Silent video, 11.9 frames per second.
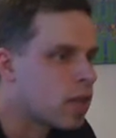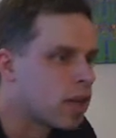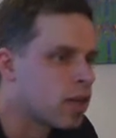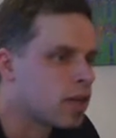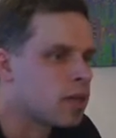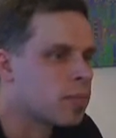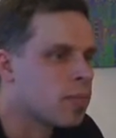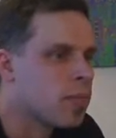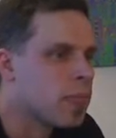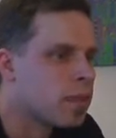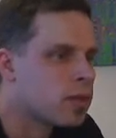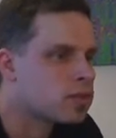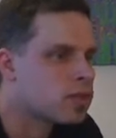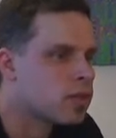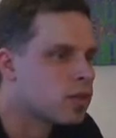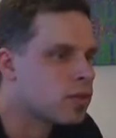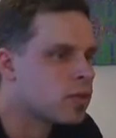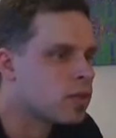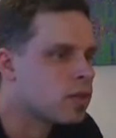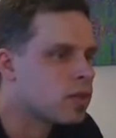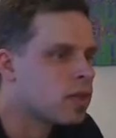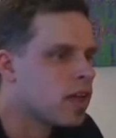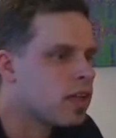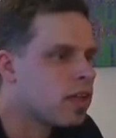working. So
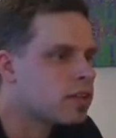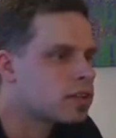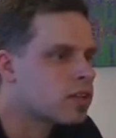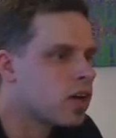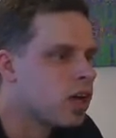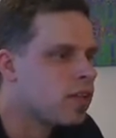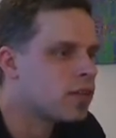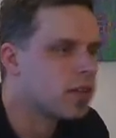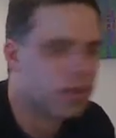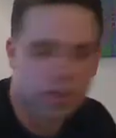it's kind of